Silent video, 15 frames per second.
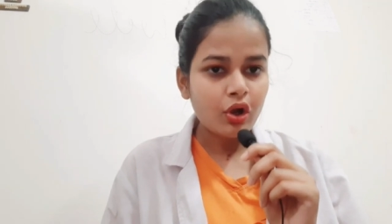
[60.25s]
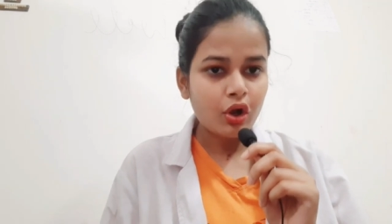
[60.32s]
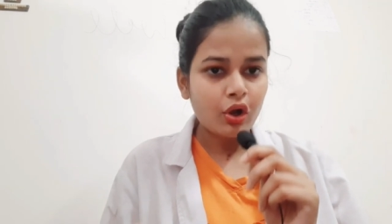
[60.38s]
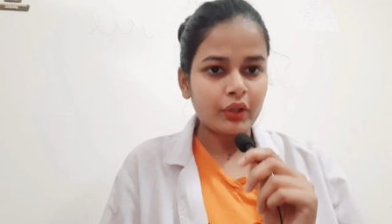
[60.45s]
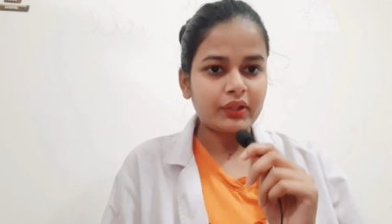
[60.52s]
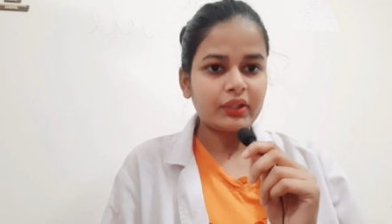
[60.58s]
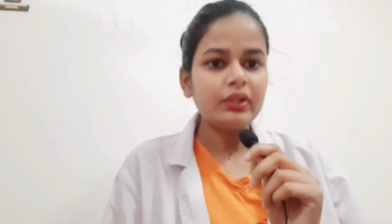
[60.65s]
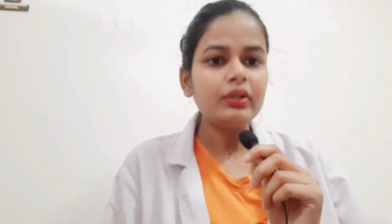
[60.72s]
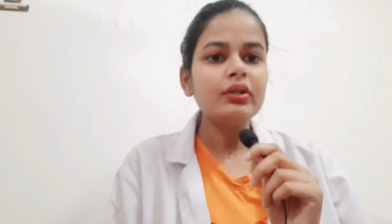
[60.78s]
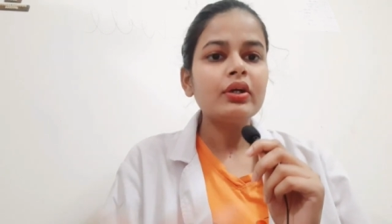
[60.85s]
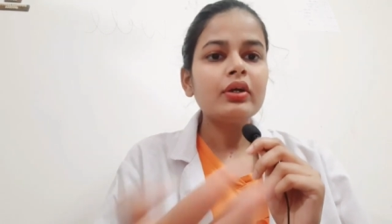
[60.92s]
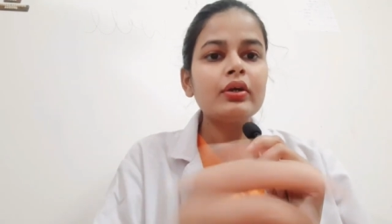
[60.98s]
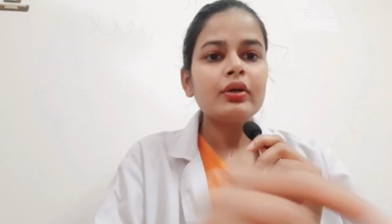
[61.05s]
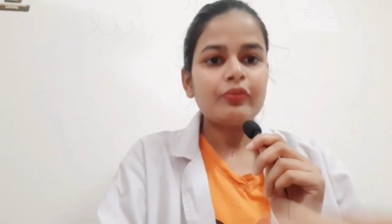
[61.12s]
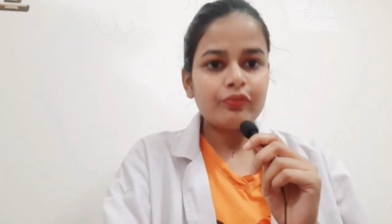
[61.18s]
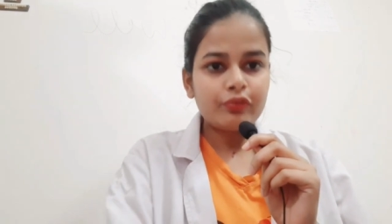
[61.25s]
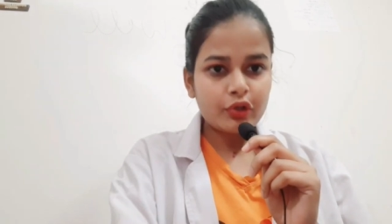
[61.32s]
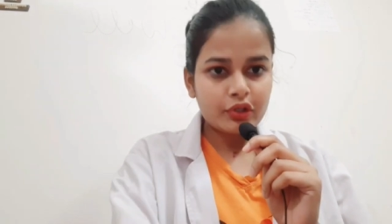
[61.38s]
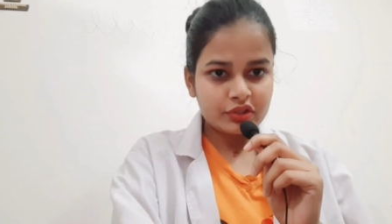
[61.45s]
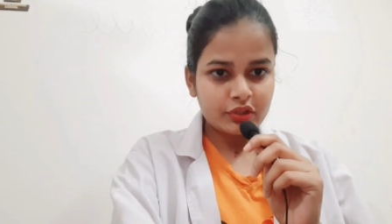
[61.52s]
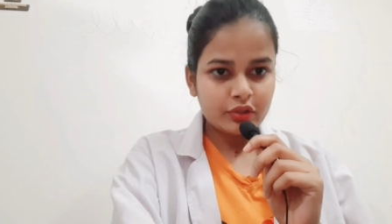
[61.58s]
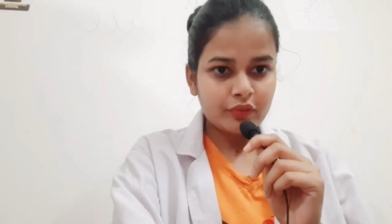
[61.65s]
or the
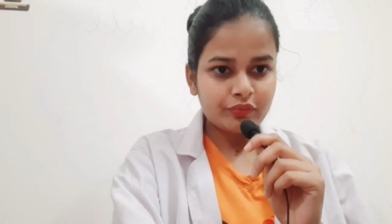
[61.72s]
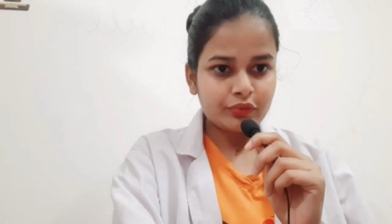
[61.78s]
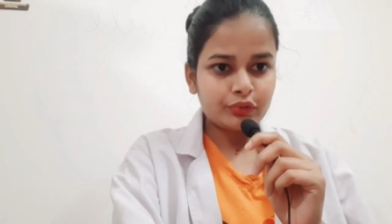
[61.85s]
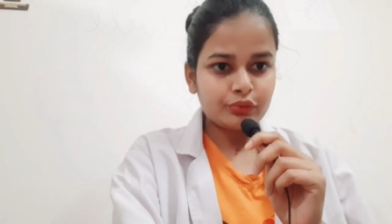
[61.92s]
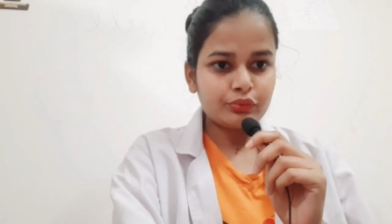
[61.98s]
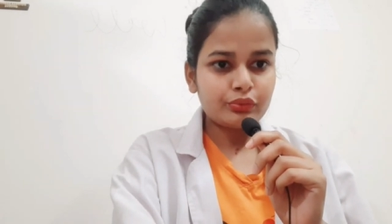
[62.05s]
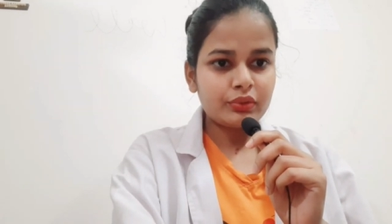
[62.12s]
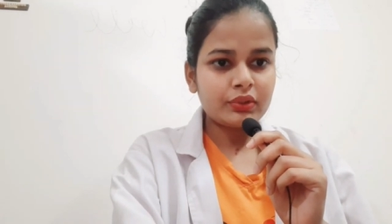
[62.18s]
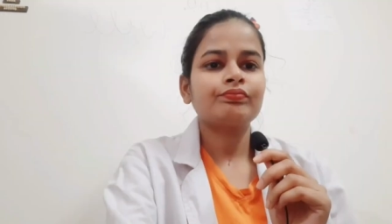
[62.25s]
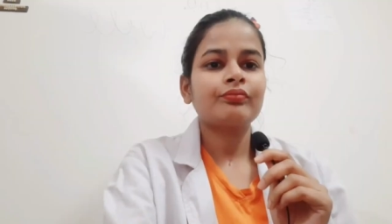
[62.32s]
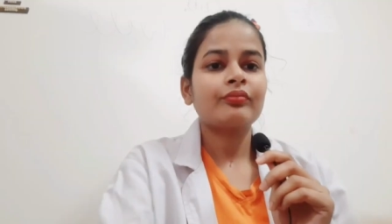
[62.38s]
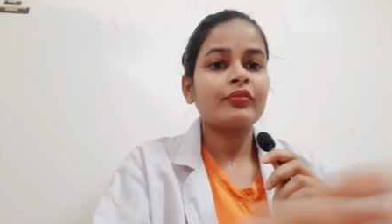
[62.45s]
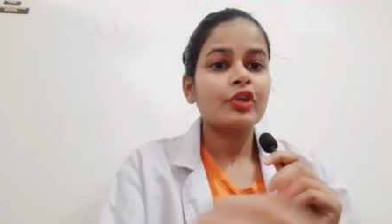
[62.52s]
flossing of the tooth.